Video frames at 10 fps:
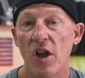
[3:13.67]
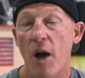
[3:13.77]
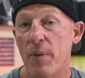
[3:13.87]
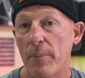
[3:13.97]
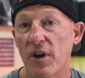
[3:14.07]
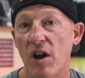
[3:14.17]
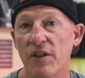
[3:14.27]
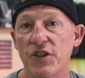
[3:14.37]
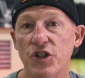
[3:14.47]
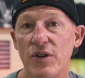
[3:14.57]
I'll pop a card
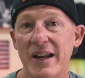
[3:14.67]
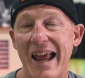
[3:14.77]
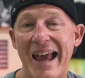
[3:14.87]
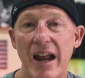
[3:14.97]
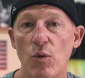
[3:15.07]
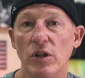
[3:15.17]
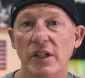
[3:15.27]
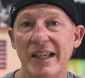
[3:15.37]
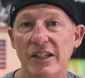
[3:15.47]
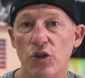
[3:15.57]
on the screen and I will
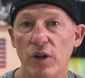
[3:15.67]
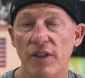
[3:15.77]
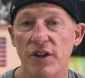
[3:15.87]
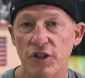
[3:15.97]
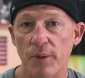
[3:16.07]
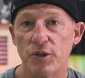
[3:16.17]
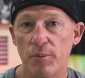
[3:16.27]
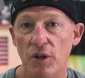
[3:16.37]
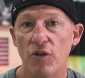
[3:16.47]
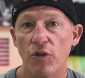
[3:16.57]
link to it in the
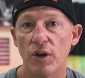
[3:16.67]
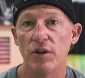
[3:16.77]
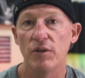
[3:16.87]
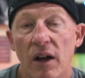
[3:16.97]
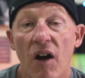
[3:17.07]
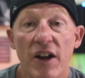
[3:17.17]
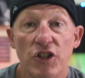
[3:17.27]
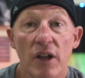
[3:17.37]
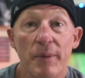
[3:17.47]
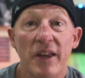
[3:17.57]
description below for you. All right,
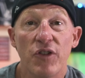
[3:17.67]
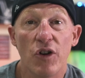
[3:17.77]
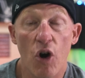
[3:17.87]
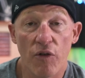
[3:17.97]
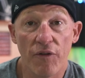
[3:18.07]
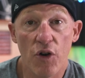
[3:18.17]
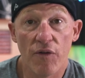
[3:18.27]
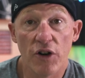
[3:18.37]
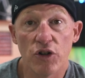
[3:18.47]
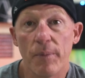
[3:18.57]
so let me give you an overview
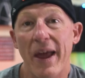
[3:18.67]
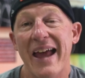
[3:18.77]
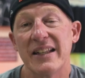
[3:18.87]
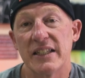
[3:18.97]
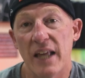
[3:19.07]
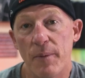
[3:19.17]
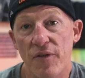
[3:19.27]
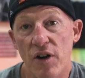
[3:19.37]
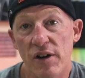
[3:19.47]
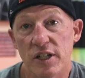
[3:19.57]
of our trip and some
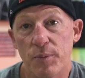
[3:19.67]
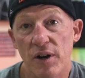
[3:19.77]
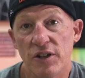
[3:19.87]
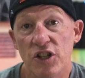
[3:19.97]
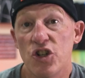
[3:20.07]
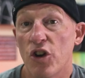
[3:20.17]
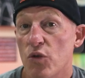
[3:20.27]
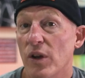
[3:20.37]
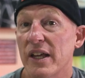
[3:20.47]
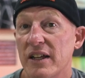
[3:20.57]
of our experiences. You
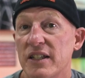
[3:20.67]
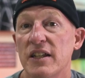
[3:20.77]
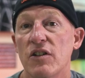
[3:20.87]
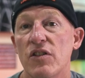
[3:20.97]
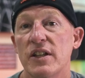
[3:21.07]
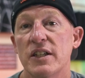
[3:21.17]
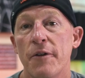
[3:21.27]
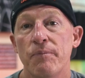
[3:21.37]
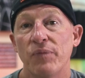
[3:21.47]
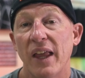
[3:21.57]
can really consider this
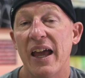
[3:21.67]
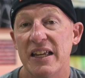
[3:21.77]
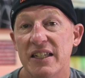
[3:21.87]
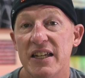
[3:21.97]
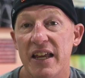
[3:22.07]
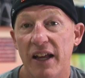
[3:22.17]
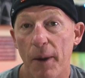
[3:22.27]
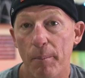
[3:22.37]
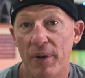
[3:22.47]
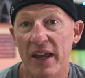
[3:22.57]
a sneak
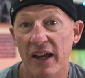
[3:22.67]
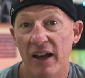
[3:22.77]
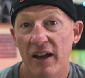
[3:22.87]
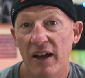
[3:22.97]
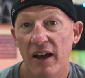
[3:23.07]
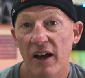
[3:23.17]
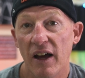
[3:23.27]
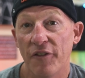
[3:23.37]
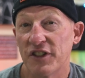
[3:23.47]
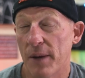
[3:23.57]
peek
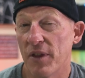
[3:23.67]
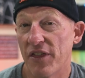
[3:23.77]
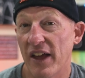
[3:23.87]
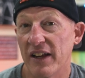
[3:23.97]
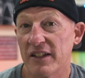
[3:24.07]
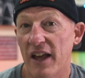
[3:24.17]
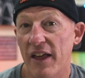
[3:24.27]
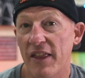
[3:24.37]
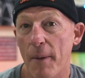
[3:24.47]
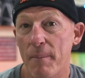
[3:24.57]
of some of the things
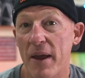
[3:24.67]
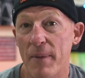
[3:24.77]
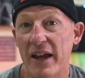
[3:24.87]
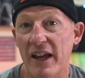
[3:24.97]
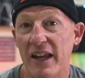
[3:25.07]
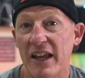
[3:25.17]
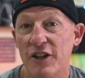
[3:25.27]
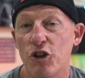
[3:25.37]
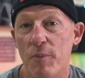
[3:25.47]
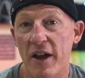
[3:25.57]
that may make it
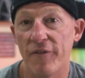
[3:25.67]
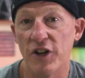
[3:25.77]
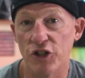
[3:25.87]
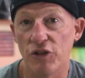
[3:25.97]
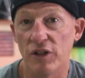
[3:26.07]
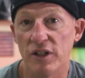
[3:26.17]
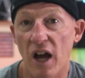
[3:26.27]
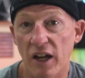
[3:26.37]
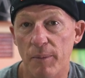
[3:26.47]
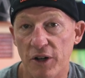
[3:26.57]
into my official
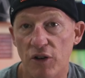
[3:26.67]
documentary